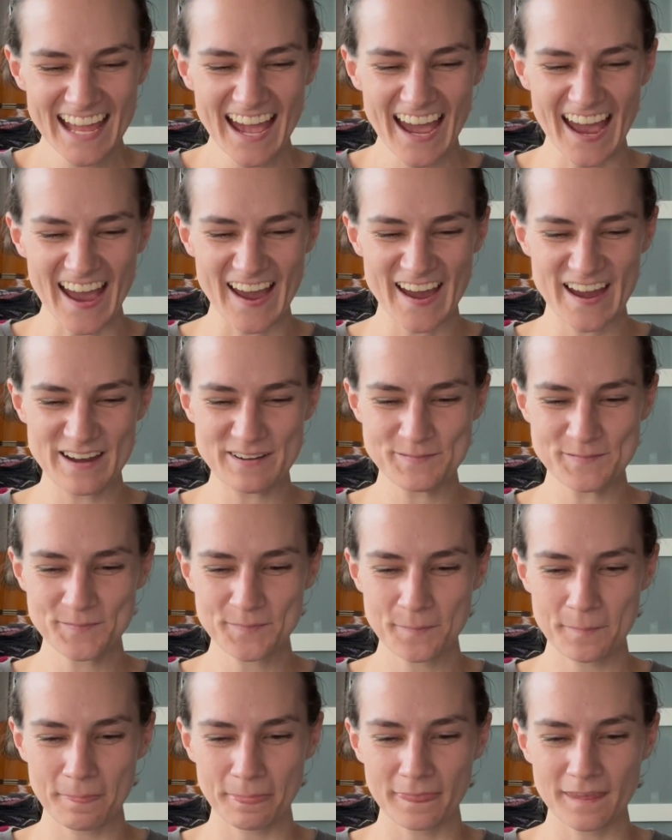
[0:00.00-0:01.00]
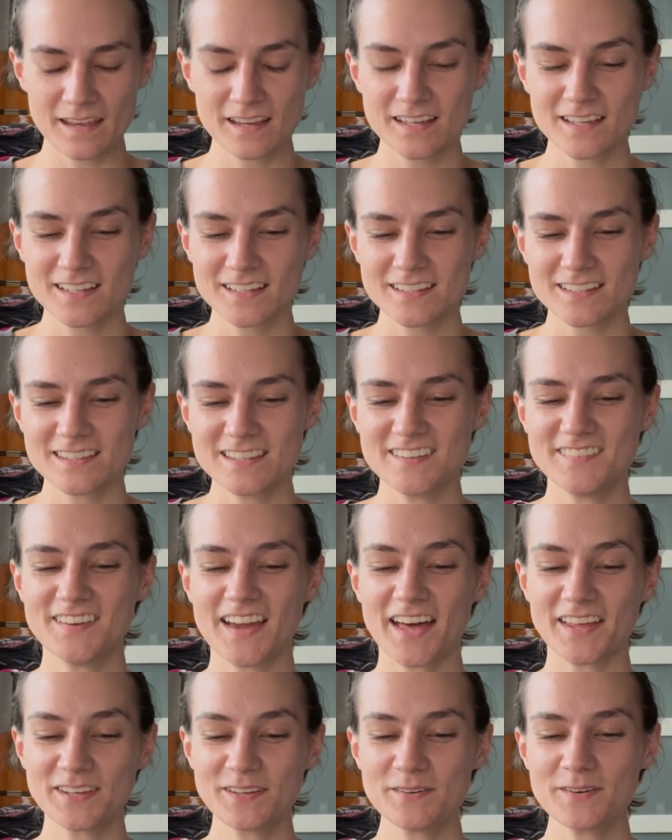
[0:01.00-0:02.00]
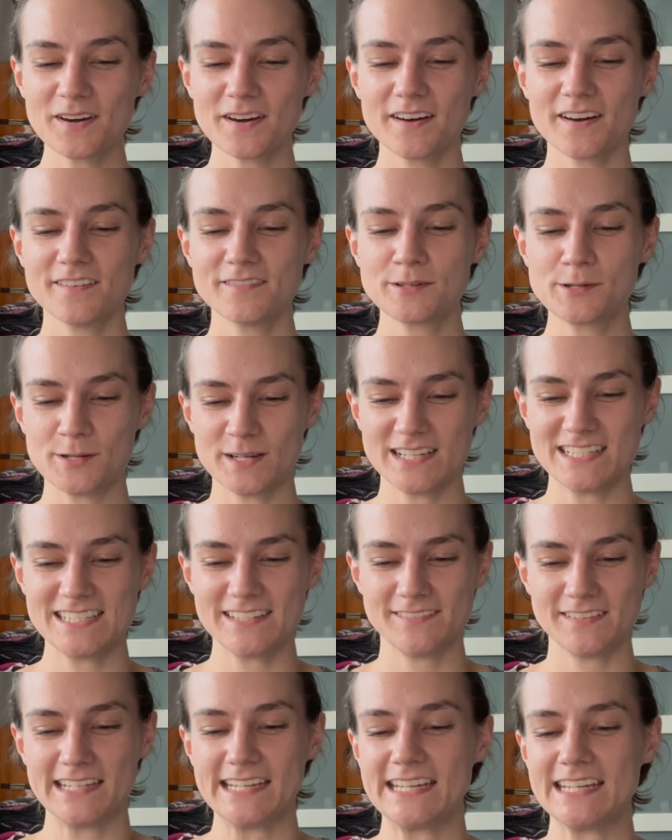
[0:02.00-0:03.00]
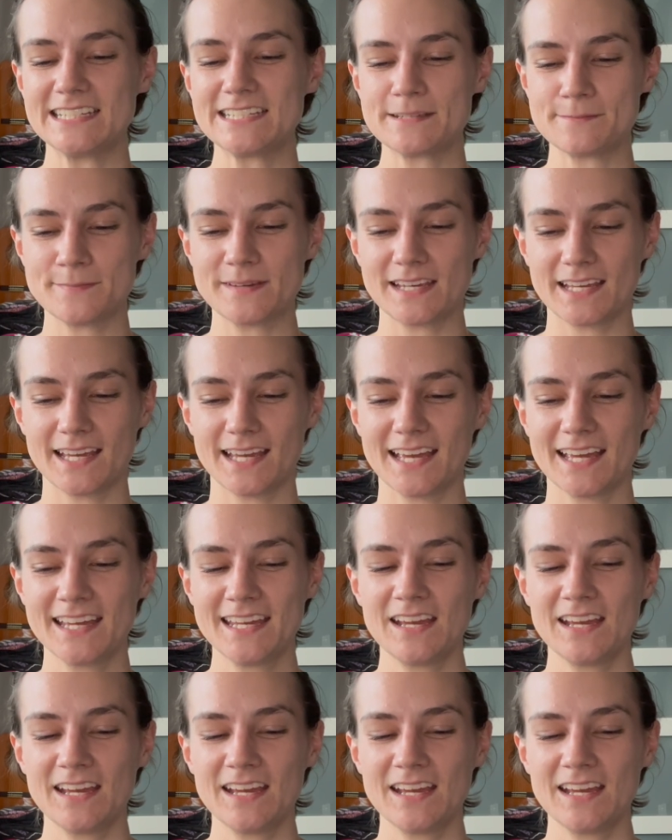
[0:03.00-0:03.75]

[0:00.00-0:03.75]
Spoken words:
The value of creativity to me